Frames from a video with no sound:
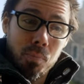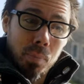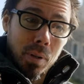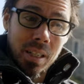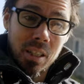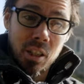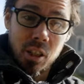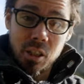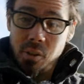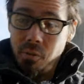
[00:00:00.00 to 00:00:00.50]
but
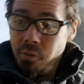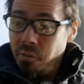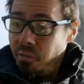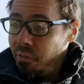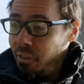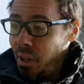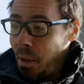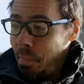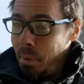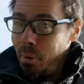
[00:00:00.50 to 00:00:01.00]
it doesn't
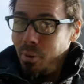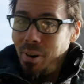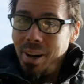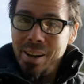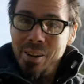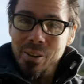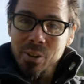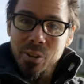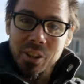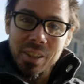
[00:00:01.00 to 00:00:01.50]
flip
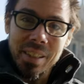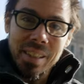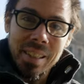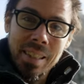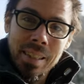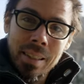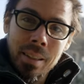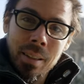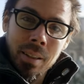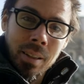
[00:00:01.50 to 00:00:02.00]
around.
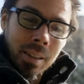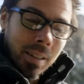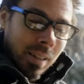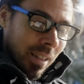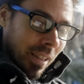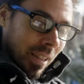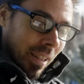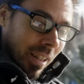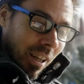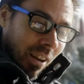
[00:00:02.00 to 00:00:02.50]

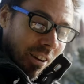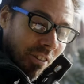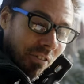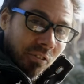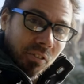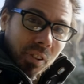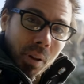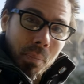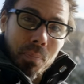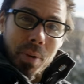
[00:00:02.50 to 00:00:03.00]
I'll
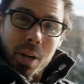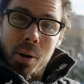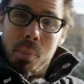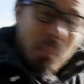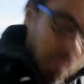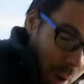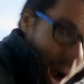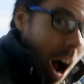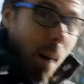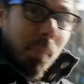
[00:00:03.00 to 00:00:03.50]
flip your
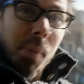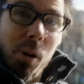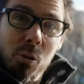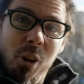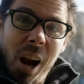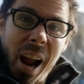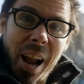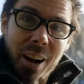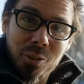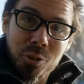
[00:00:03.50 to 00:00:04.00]
mom
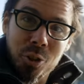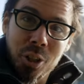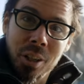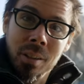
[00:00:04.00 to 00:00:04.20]
around.